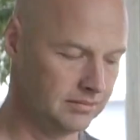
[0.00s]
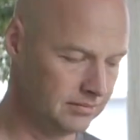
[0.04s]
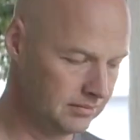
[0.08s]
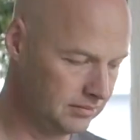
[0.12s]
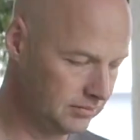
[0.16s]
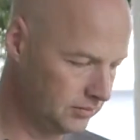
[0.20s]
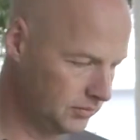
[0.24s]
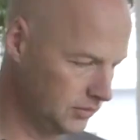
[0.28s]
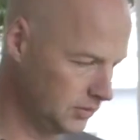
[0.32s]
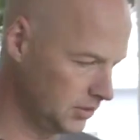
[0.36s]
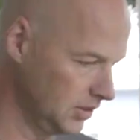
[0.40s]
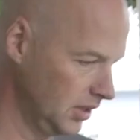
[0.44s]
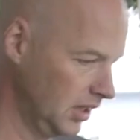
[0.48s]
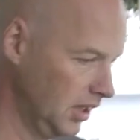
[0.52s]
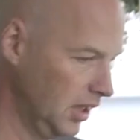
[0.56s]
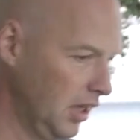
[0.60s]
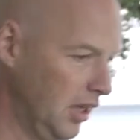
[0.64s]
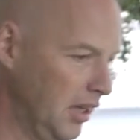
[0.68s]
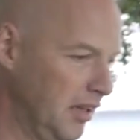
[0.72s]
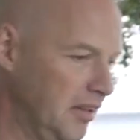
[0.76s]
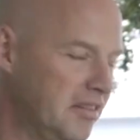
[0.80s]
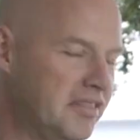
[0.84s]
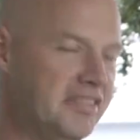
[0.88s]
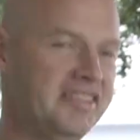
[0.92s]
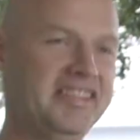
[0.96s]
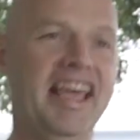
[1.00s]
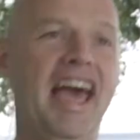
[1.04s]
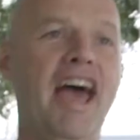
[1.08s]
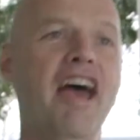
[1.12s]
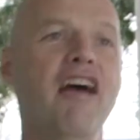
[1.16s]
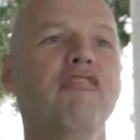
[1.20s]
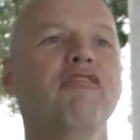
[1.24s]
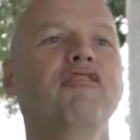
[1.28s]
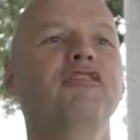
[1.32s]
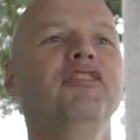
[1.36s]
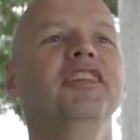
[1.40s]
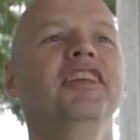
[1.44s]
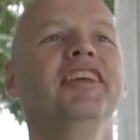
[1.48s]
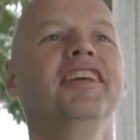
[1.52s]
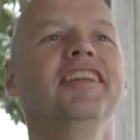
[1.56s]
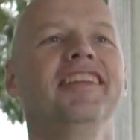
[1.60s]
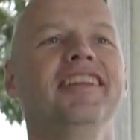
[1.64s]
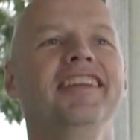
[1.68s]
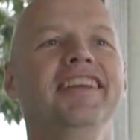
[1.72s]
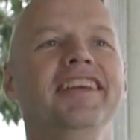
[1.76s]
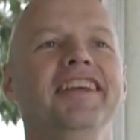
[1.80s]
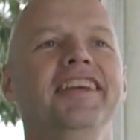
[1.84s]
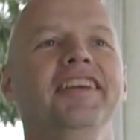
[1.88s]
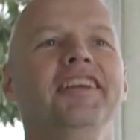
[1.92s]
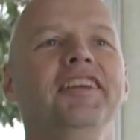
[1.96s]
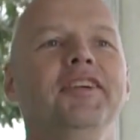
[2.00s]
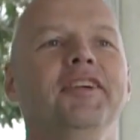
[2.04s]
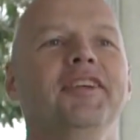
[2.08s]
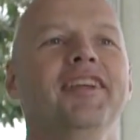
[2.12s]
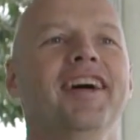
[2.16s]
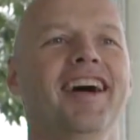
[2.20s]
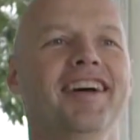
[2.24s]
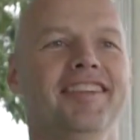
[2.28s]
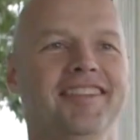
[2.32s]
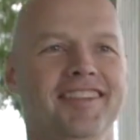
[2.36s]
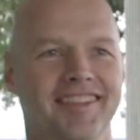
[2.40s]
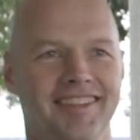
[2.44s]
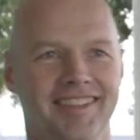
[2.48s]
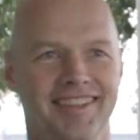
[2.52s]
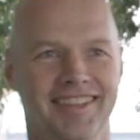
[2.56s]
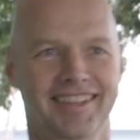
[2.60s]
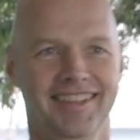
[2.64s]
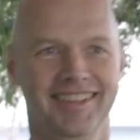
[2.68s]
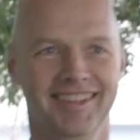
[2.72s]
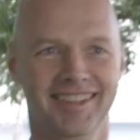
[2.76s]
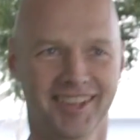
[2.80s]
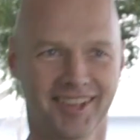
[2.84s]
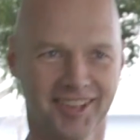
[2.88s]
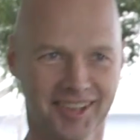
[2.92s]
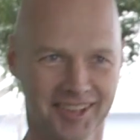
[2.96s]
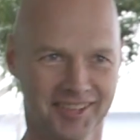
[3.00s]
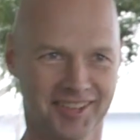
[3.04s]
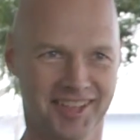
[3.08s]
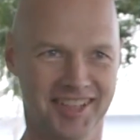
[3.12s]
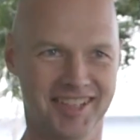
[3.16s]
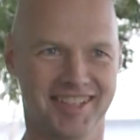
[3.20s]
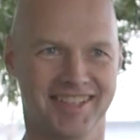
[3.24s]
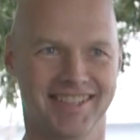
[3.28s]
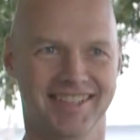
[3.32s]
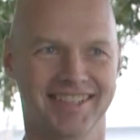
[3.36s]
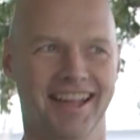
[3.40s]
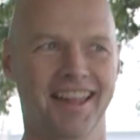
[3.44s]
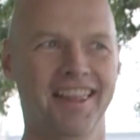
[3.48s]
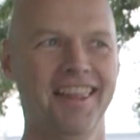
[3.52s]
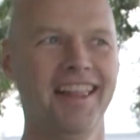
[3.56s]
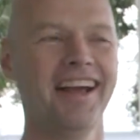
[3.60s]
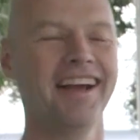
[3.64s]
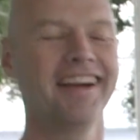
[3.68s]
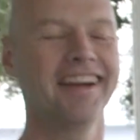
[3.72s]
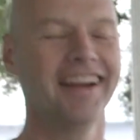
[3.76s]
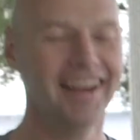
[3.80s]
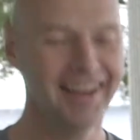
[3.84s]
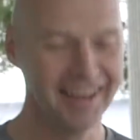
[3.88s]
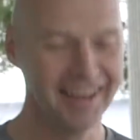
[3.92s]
machine learning? Definitely Udacity, no question. I think,